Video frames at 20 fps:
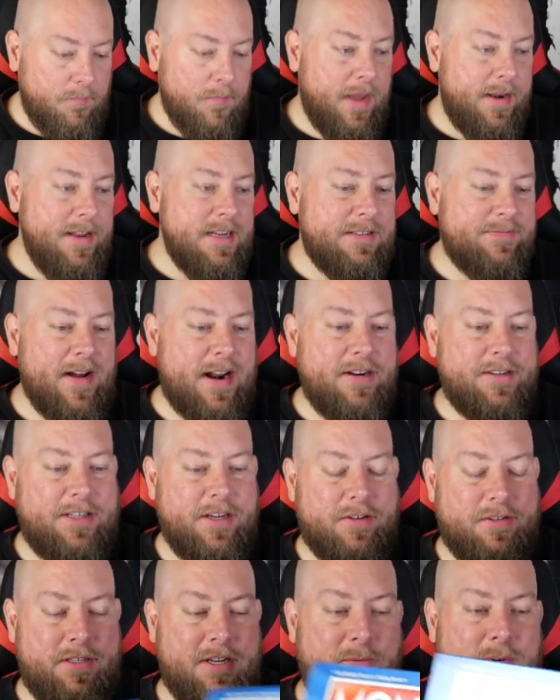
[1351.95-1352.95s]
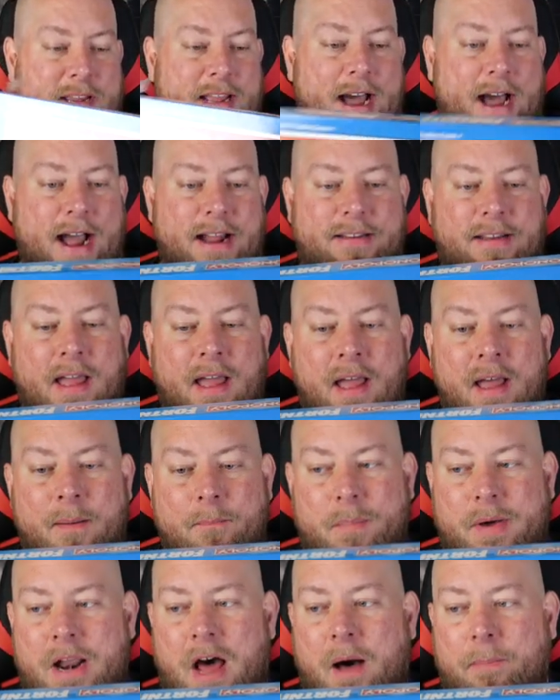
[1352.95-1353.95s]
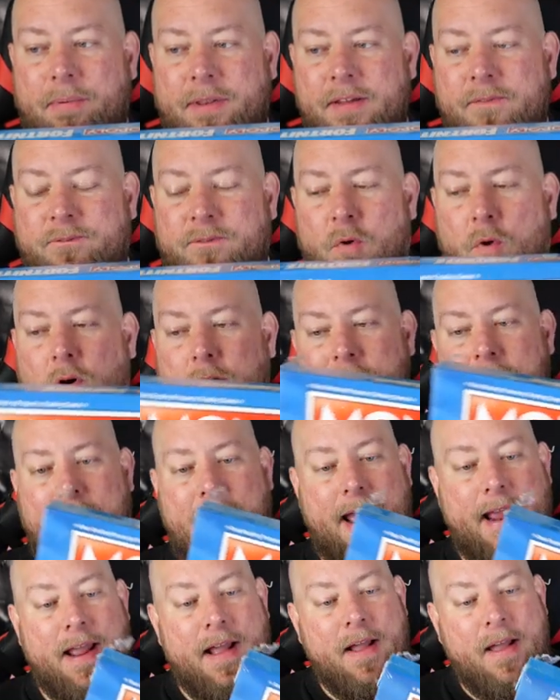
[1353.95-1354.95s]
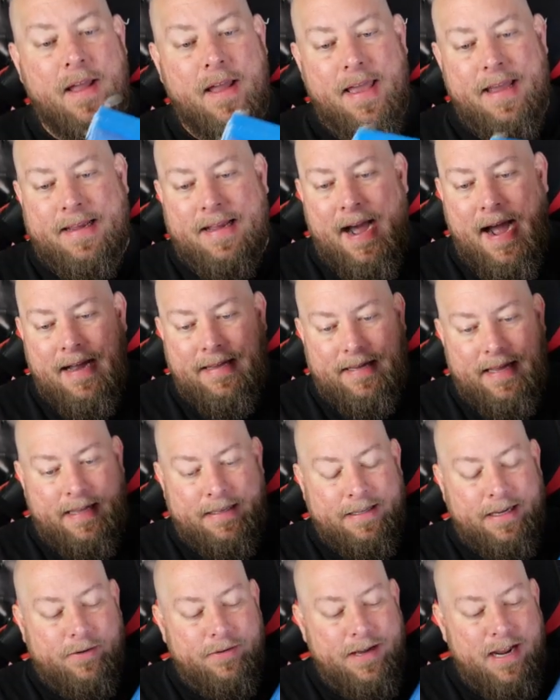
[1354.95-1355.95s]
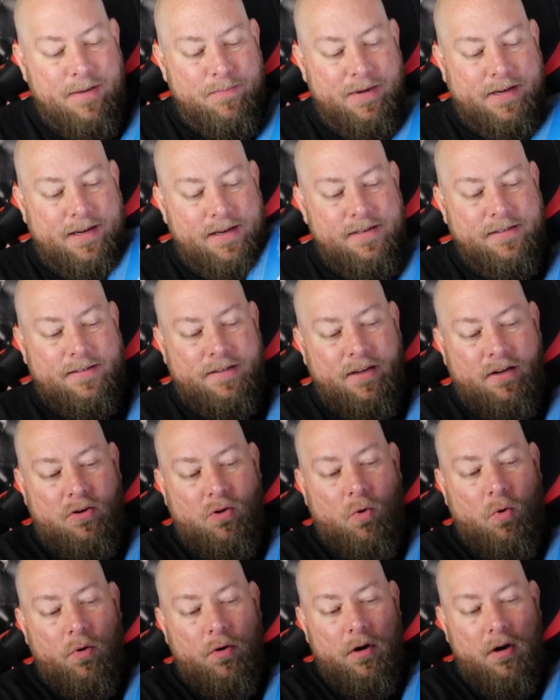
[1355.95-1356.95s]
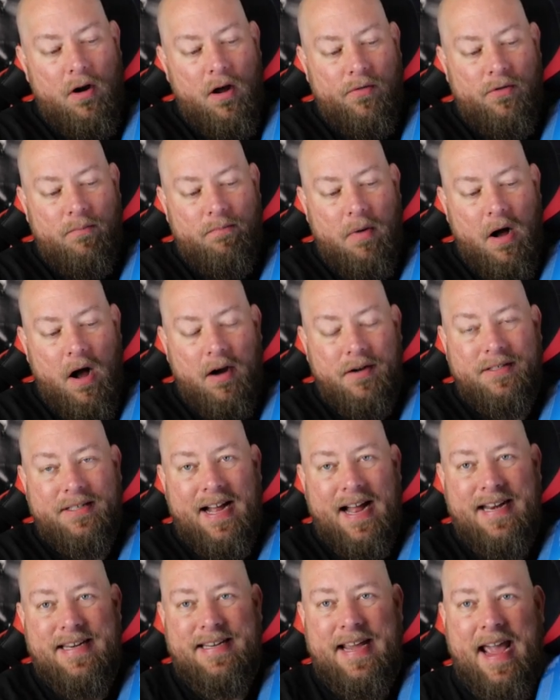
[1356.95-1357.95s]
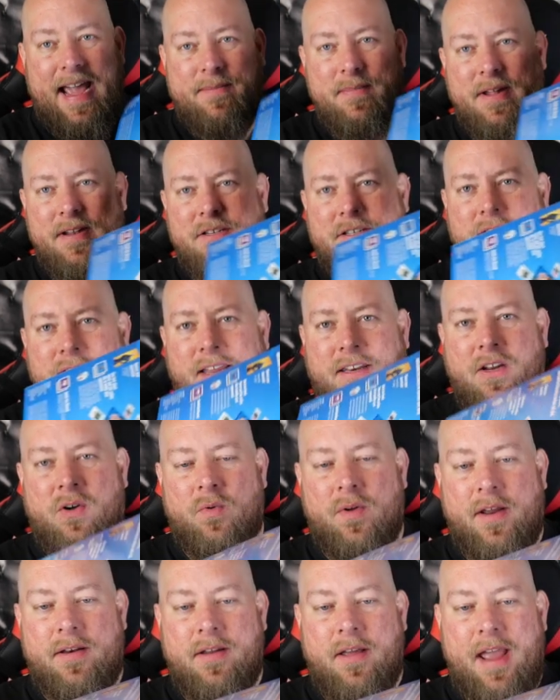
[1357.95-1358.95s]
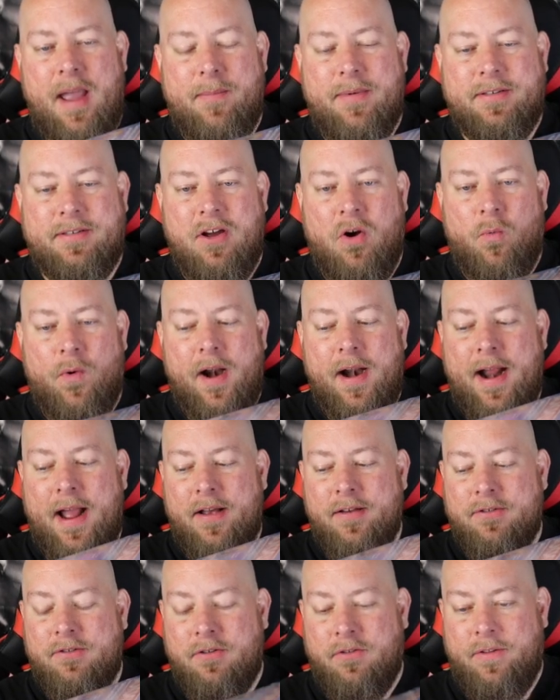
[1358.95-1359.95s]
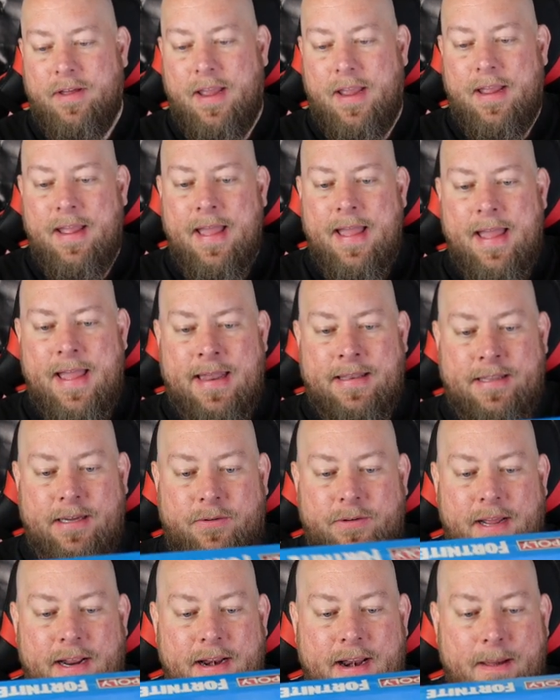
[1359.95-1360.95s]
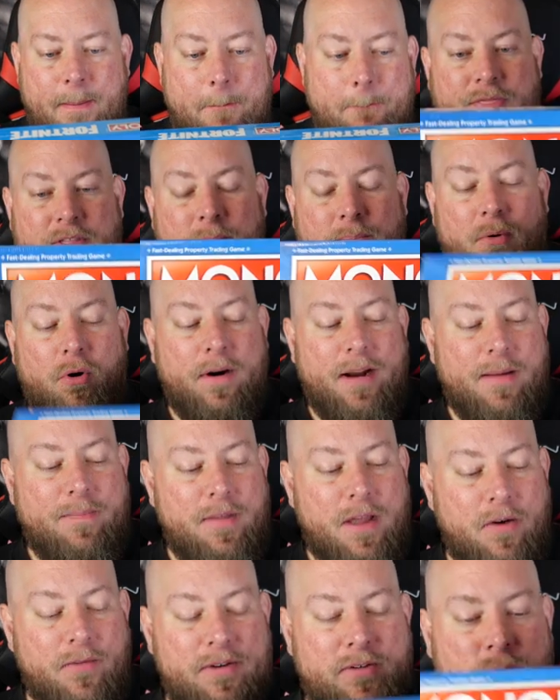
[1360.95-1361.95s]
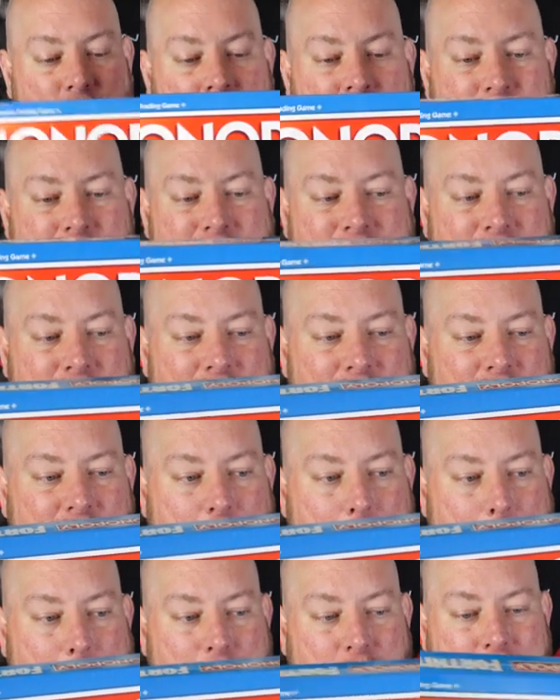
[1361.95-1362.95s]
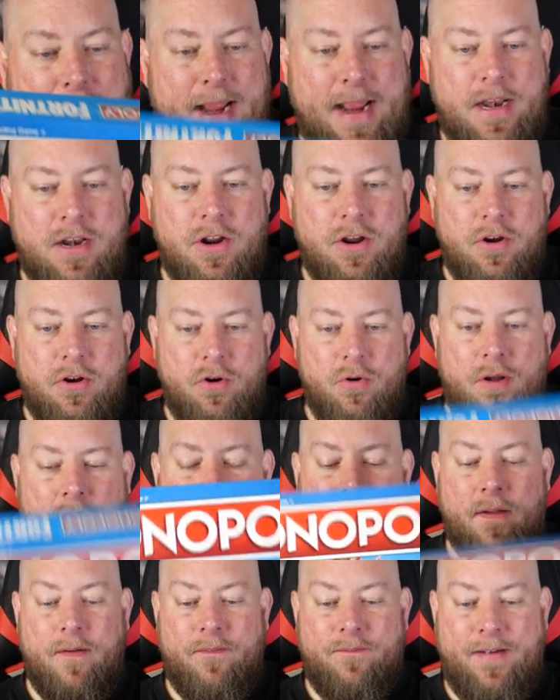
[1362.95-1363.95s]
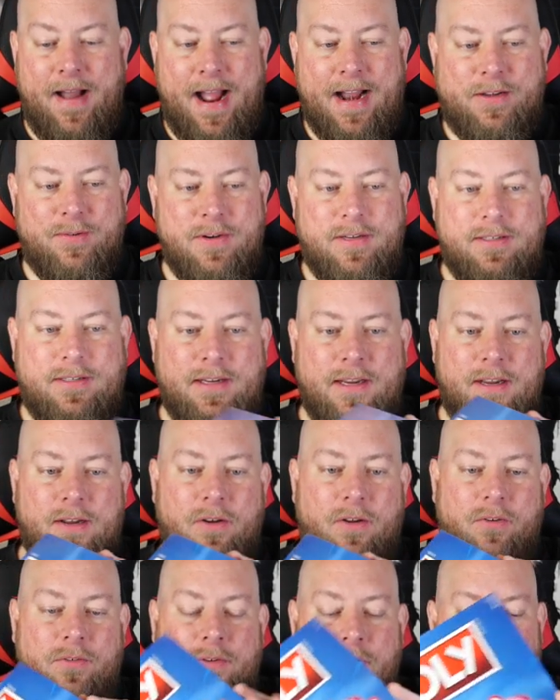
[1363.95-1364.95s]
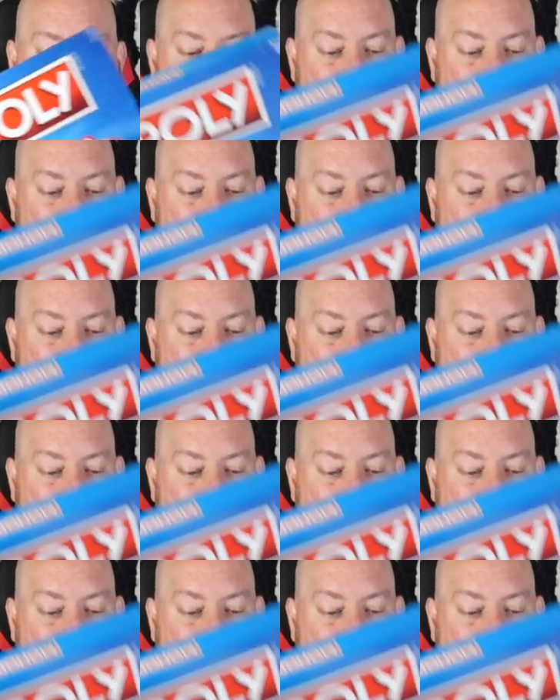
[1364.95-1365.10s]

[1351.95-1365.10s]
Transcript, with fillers: It is factory sealed still. We got Monopoly Fortnite. It got liquidated because the corner of the box got damaged in the Amazon warehouse, so they liquidated it. The board game though is 100% brand new, factory sealed.